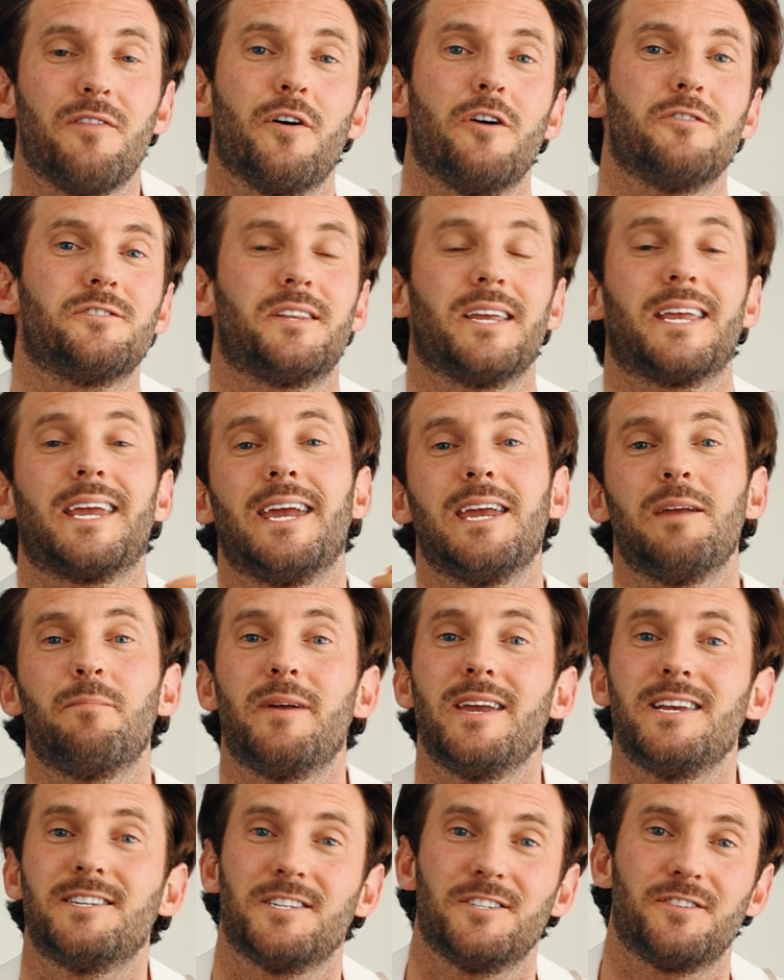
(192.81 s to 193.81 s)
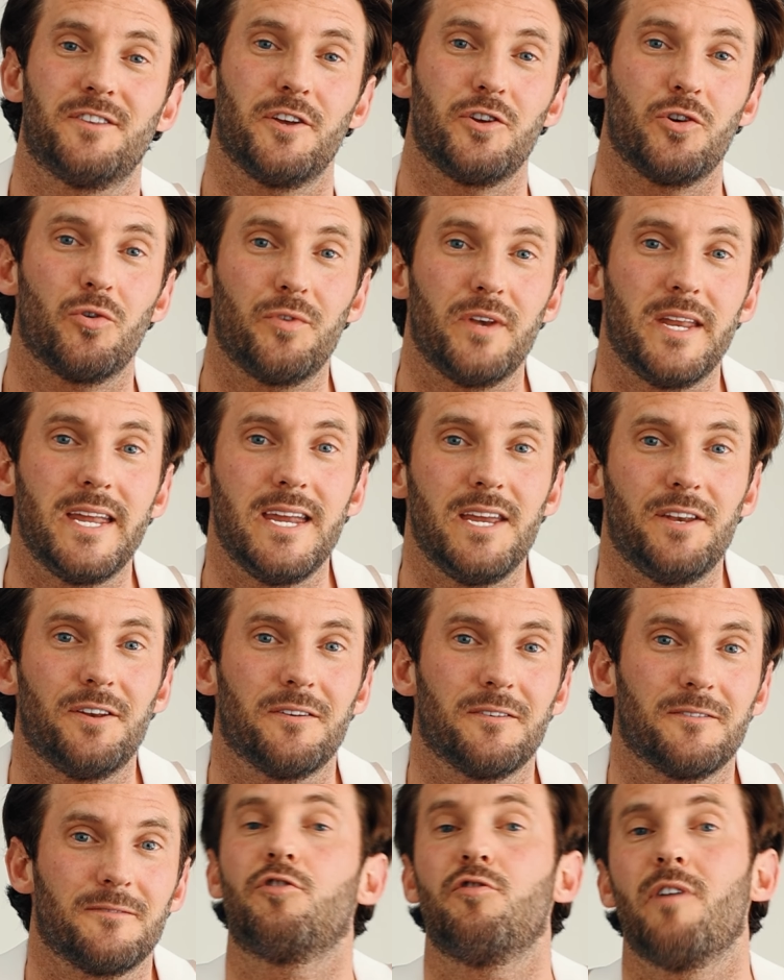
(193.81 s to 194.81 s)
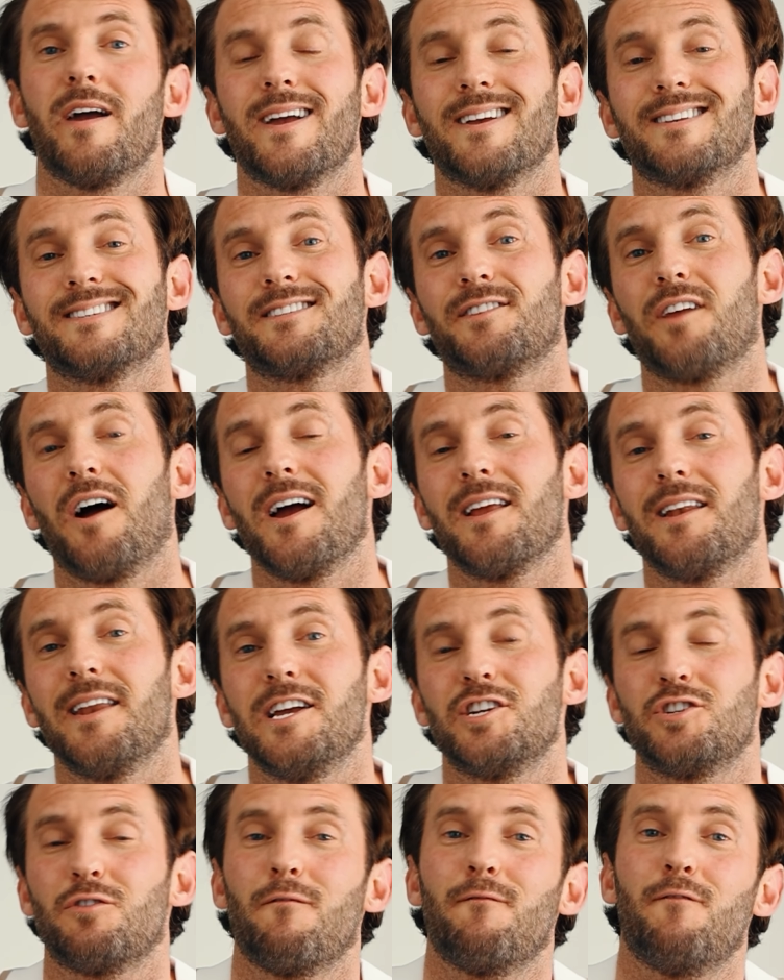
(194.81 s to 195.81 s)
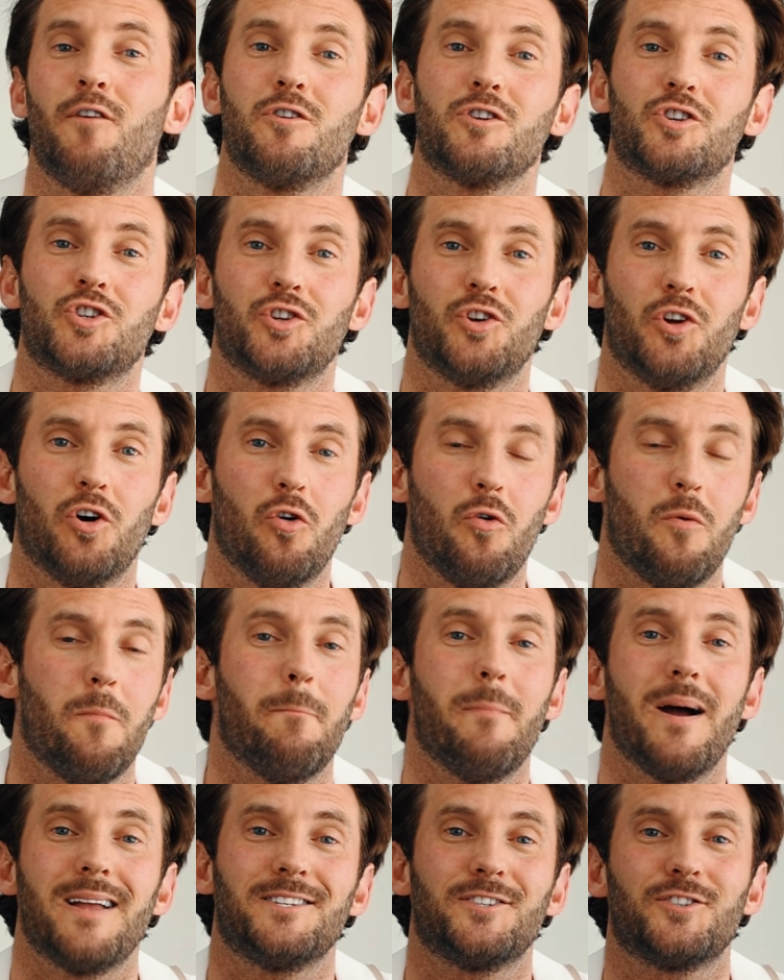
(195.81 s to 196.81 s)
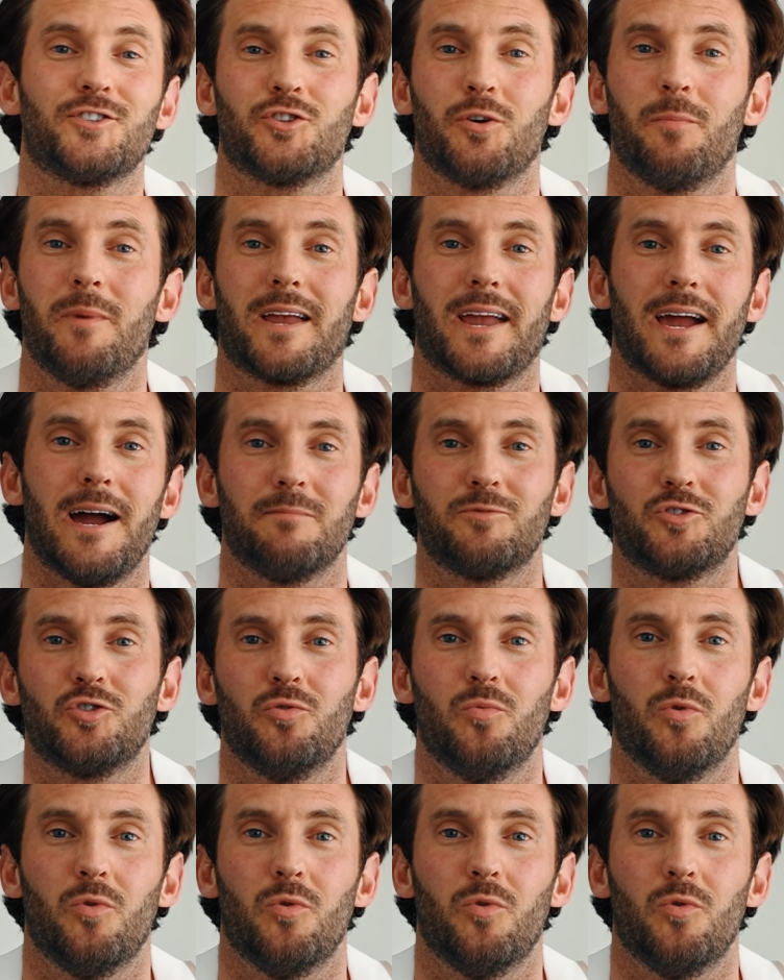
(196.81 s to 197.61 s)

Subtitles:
Those are the key pieces that you'll need to create a stylish, functional men's summer capsule